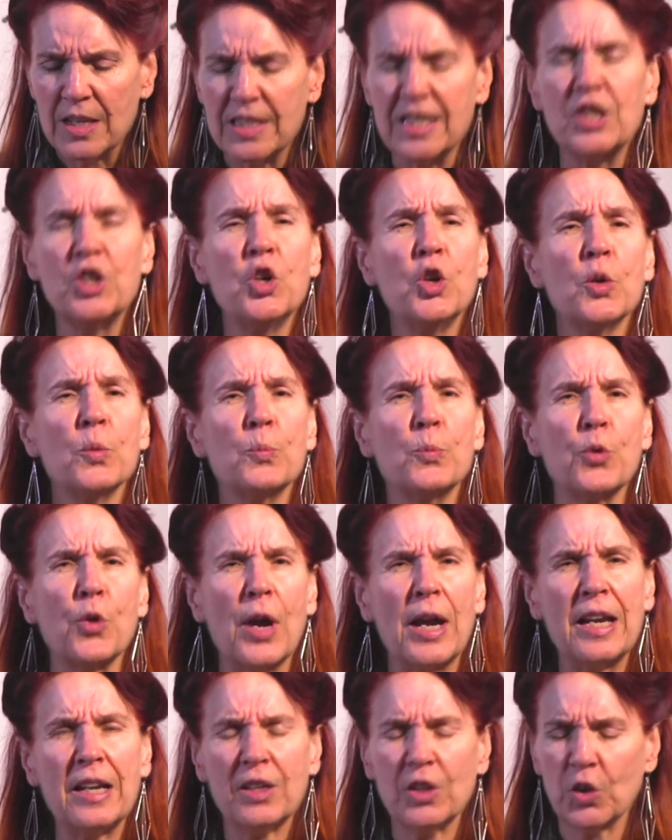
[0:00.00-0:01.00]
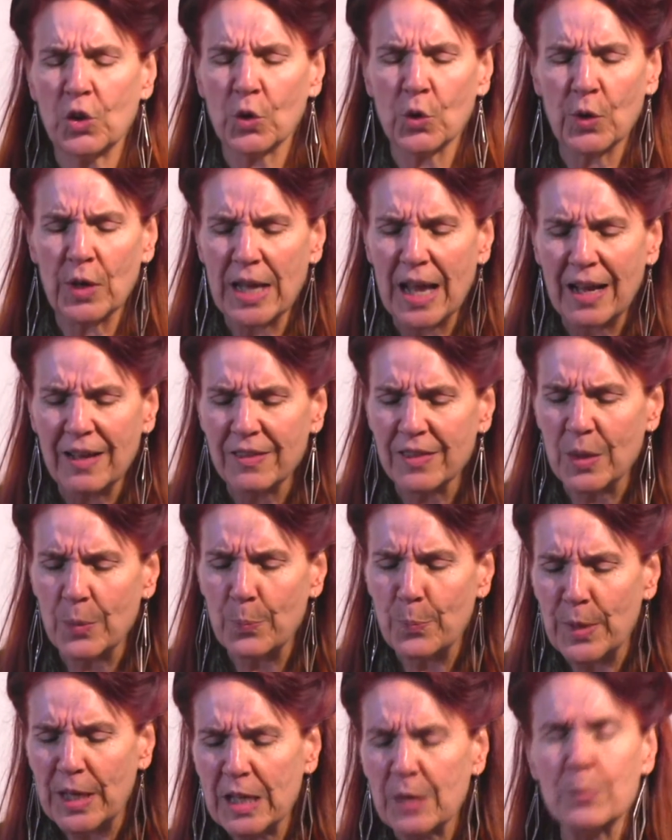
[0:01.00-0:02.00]
Did her brain create the
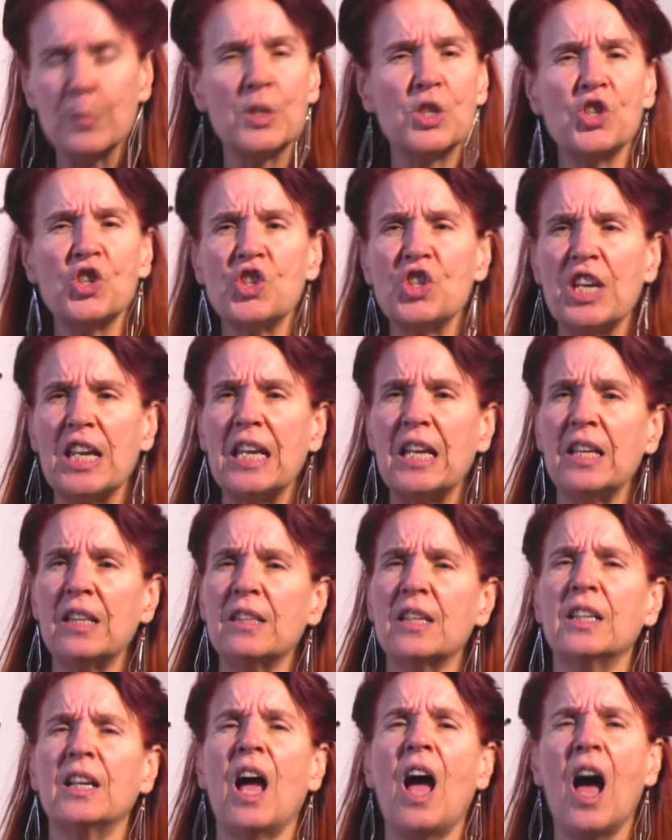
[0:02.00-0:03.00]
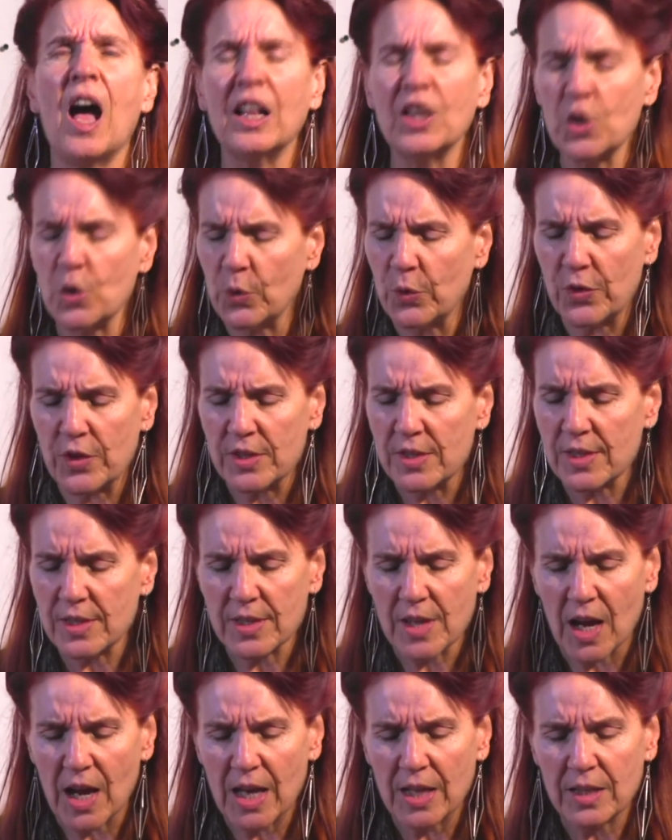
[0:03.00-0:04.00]
big machine that hollowed the
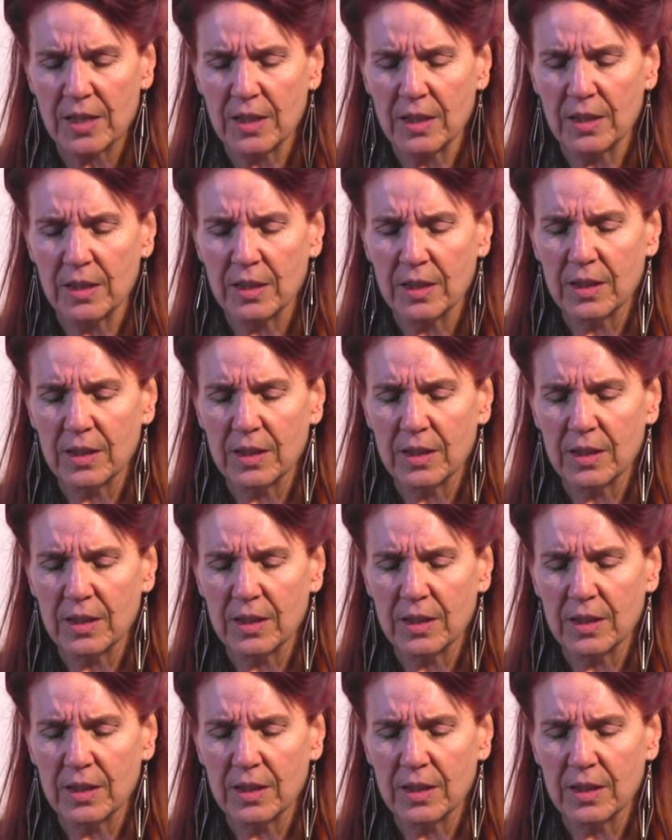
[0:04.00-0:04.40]
sun?